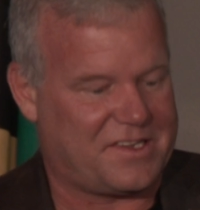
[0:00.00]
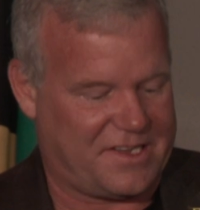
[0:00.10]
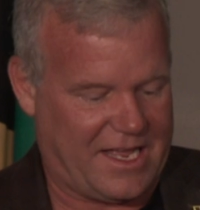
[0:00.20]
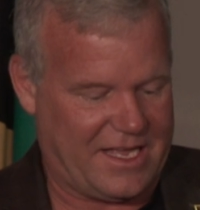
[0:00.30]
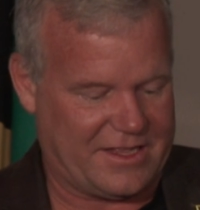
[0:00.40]

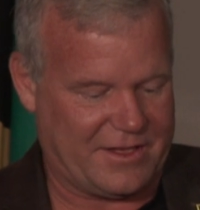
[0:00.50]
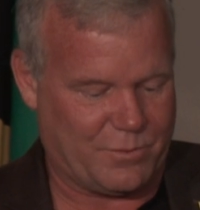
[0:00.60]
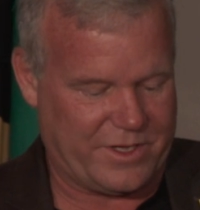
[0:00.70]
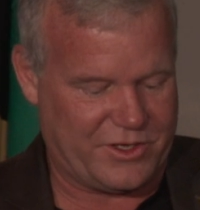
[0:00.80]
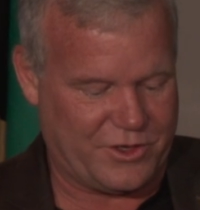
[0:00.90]
saying that
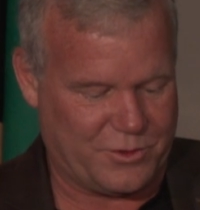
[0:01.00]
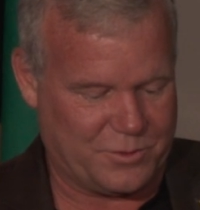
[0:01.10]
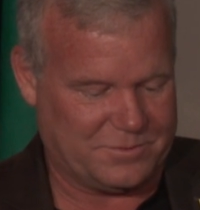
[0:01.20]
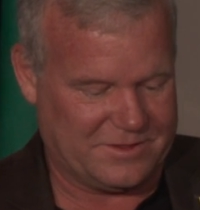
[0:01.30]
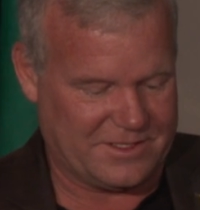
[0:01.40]
when
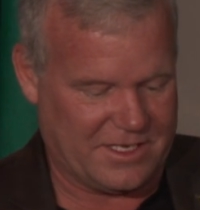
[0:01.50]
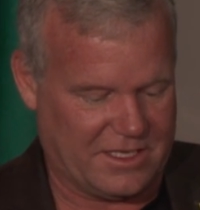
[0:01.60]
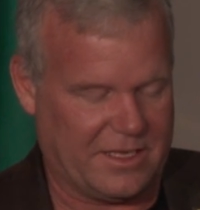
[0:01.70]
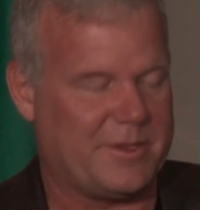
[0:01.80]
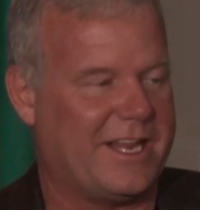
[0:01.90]
you
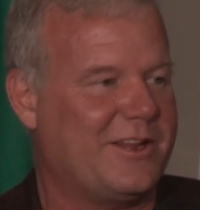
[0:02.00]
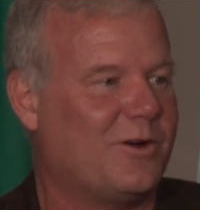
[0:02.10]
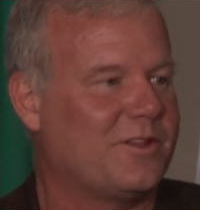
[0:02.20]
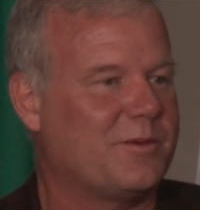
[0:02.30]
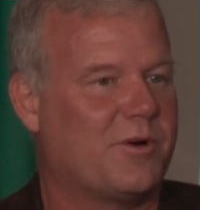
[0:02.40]
eliminate
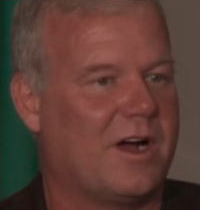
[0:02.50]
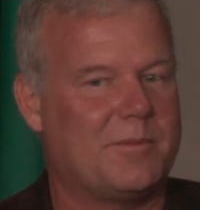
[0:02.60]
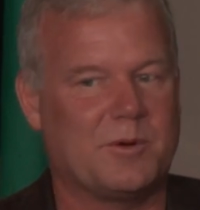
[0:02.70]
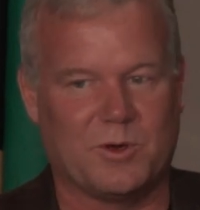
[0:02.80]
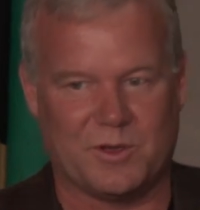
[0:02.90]
all the
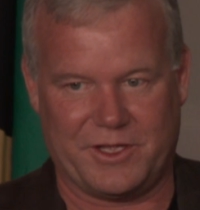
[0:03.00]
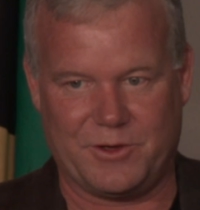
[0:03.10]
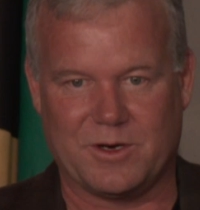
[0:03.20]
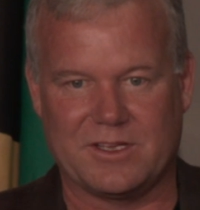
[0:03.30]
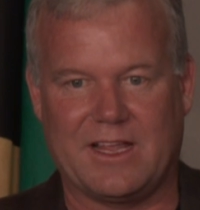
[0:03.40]
probable,
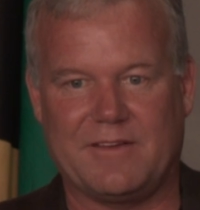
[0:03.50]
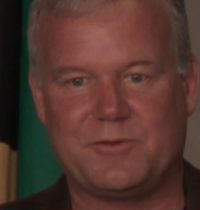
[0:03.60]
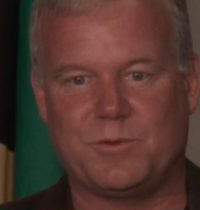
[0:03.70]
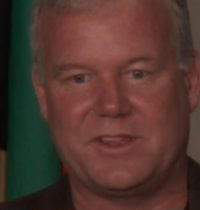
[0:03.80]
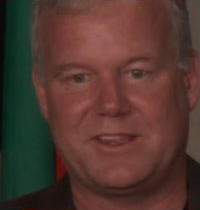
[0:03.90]
you are
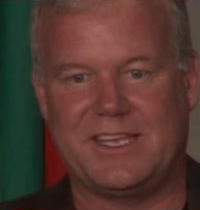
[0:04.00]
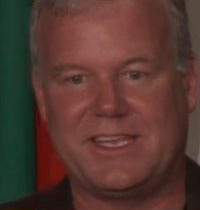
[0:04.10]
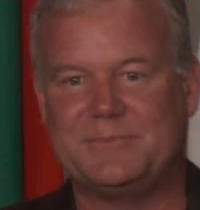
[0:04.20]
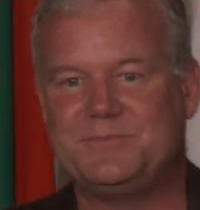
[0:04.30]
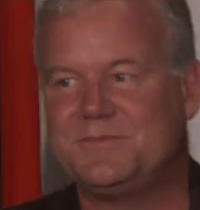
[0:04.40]
left with the